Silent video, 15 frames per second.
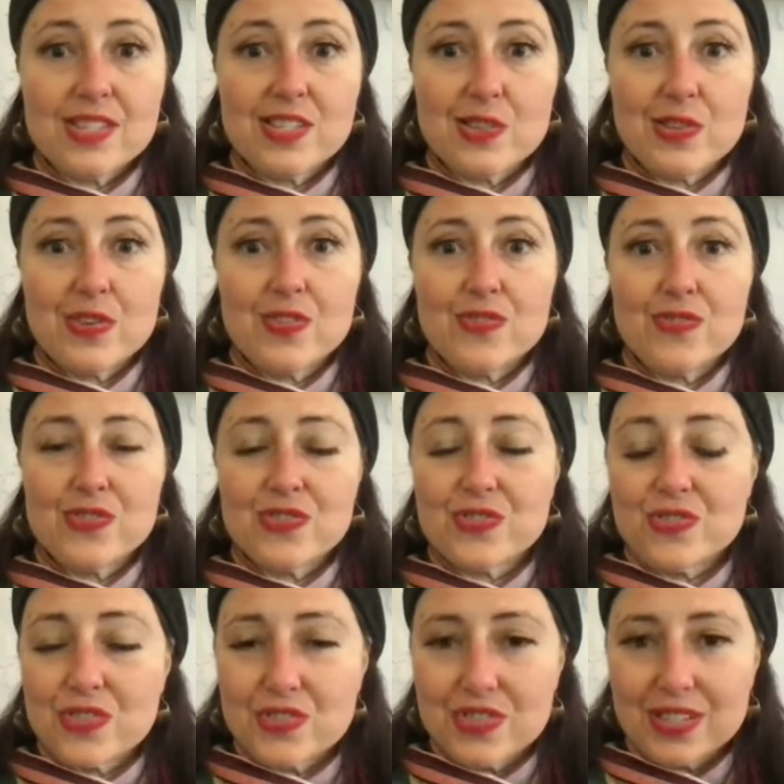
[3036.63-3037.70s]
So there's
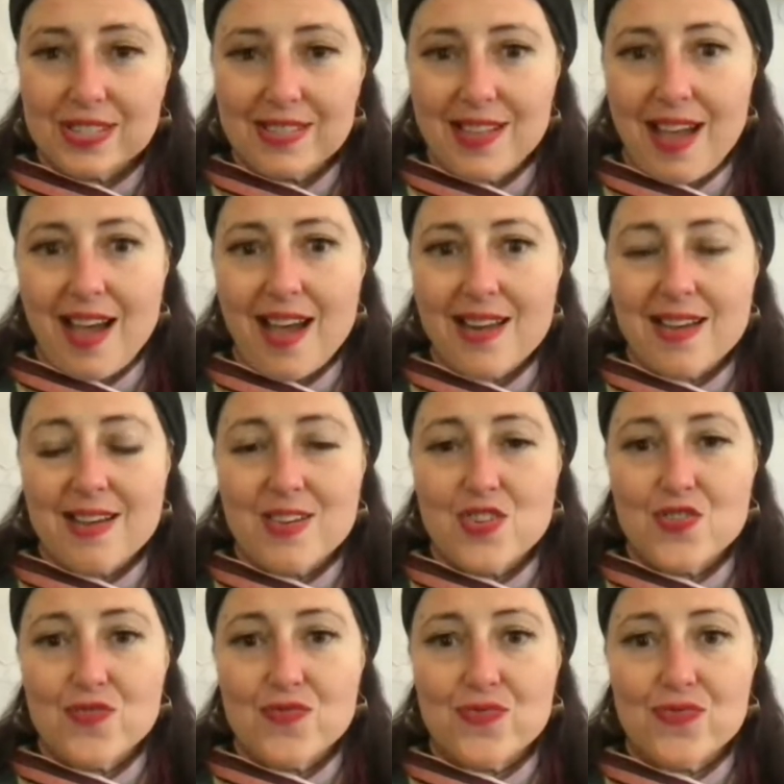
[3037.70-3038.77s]
there's a lot
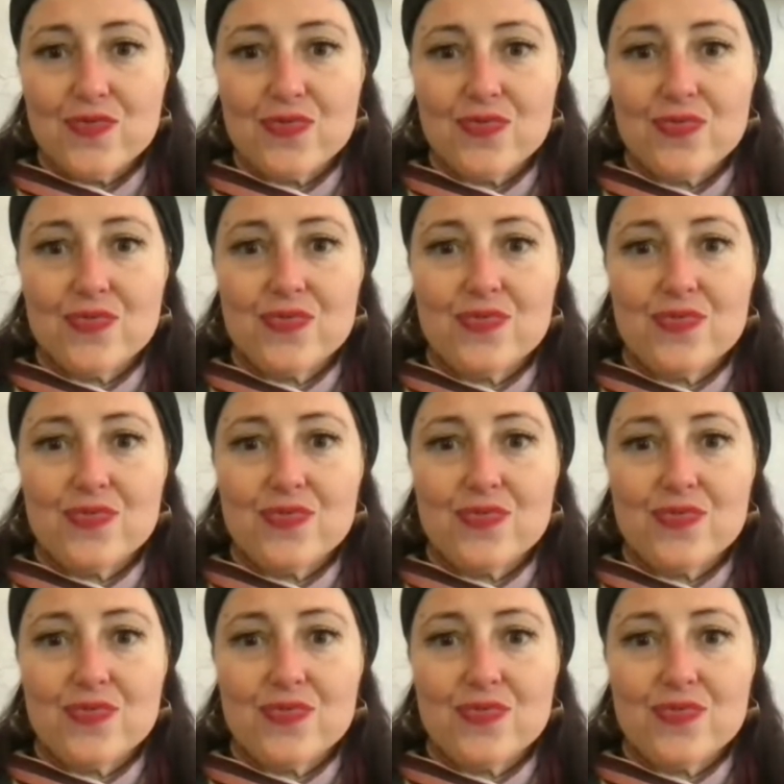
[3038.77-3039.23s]
of